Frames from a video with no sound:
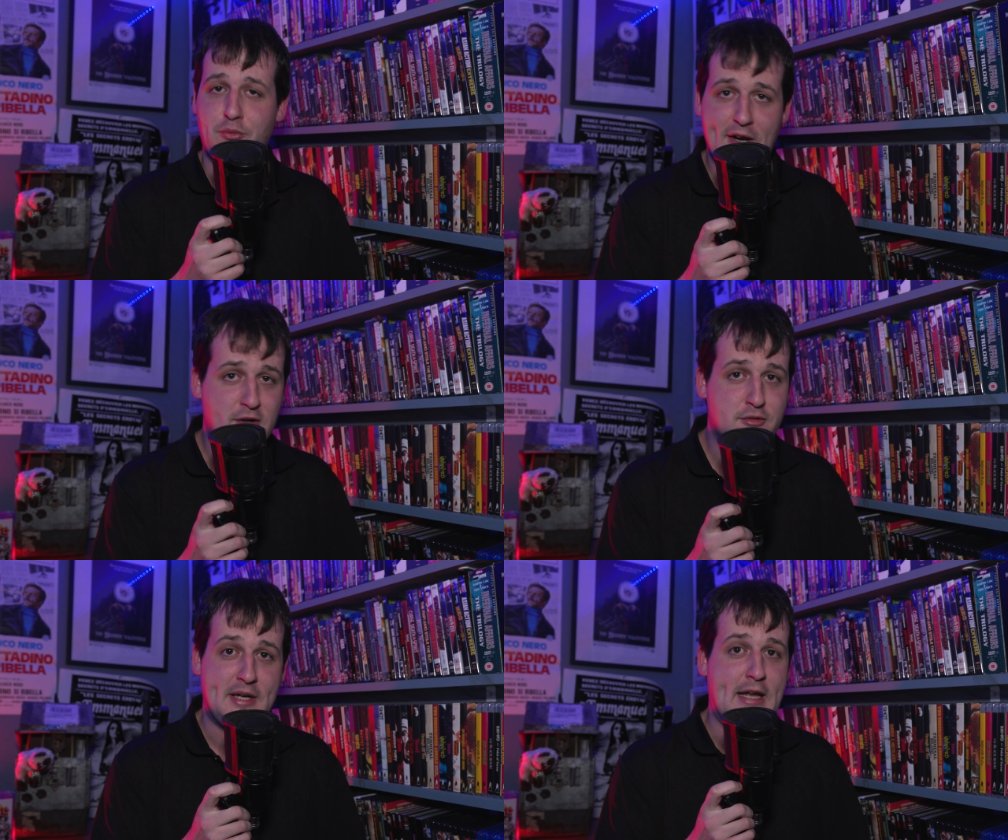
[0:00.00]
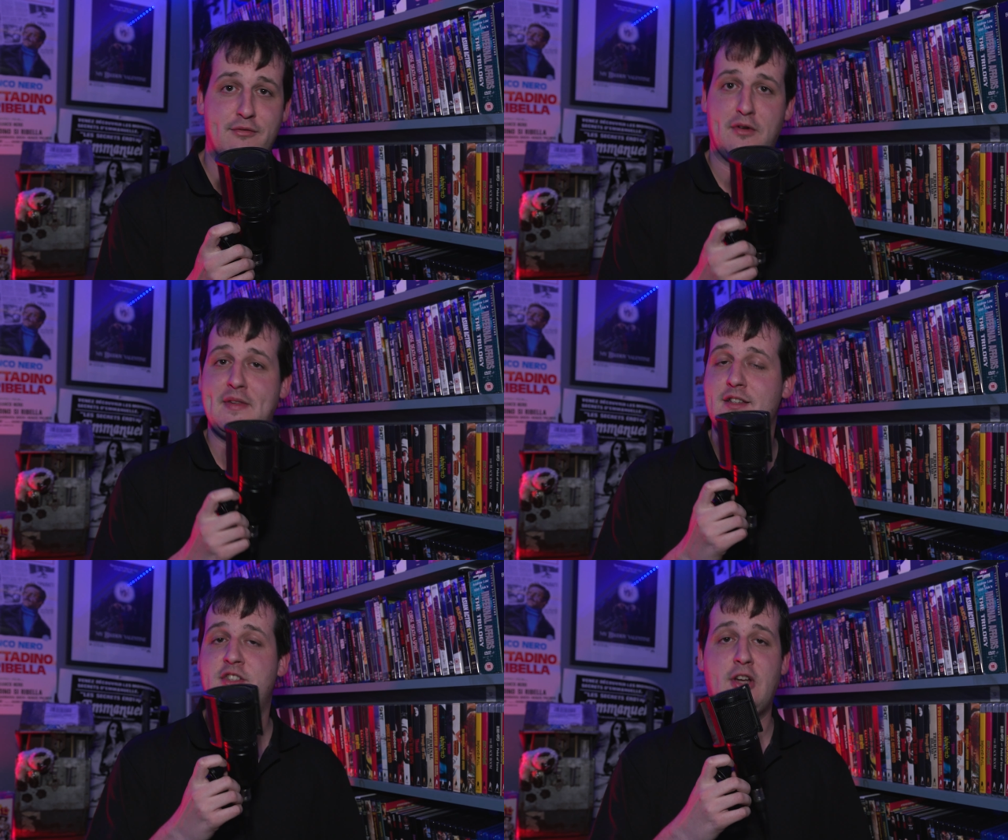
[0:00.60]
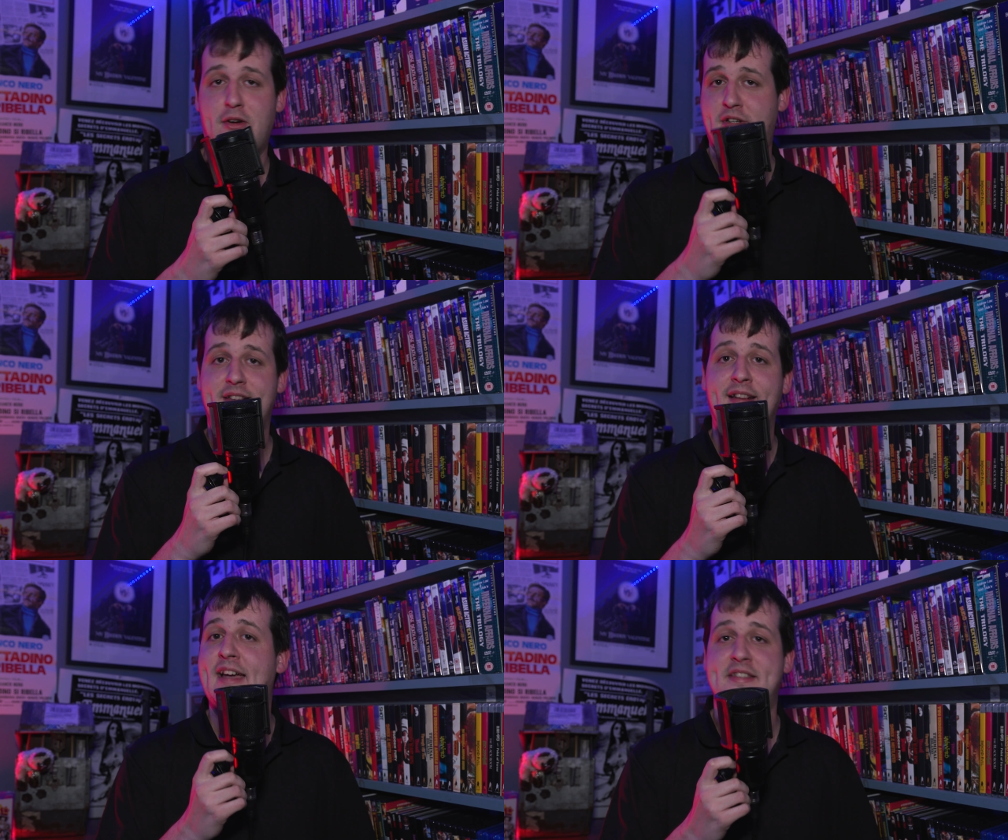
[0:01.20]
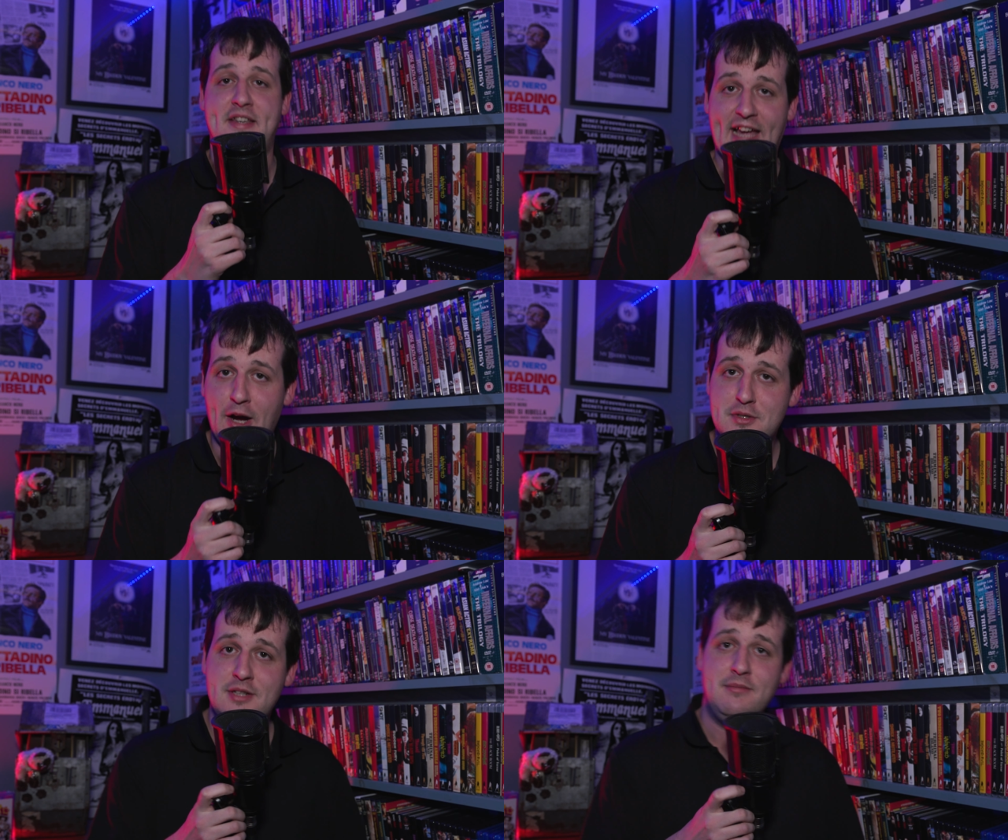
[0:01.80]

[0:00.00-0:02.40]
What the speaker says: weird whenever they started lezzing out.